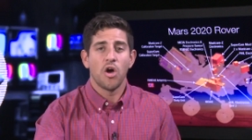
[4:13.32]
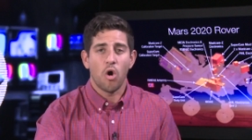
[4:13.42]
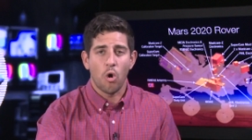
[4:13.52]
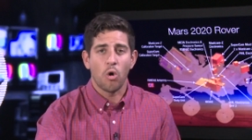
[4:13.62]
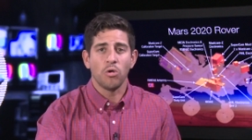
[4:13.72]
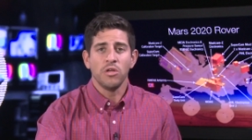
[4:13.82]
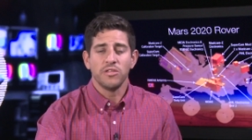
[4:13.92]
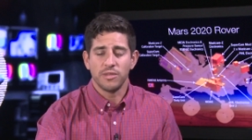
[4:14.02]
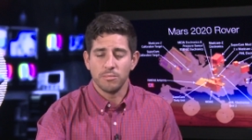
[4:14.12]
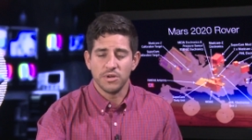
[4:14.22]
all
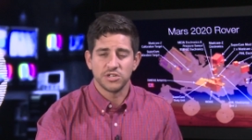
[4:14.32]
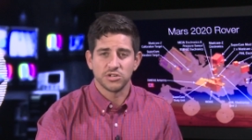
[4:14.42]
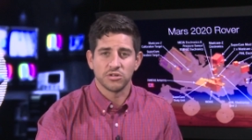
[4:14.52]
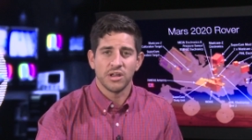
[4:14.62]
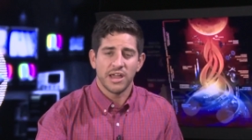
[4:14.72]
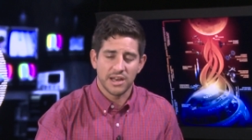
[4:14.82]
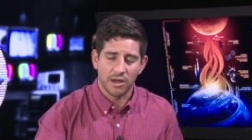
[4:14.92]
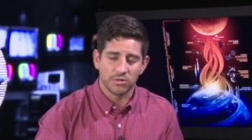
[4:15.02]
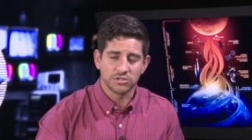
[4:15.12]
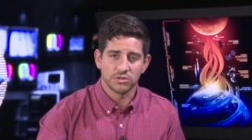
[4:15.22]
the mission in
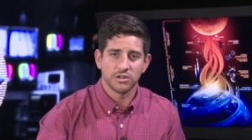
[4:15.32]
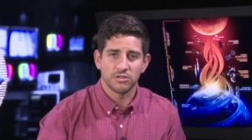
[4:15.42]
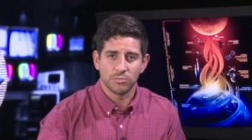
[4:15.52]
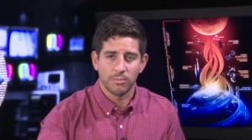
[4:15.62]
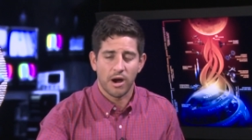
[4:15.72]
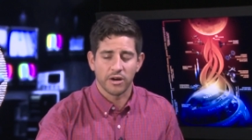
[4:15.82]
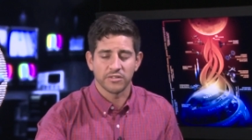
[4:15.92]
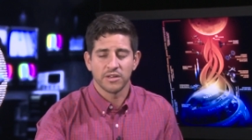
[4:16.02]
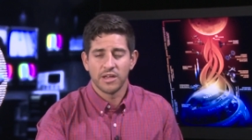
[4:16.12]
our journey to Mars.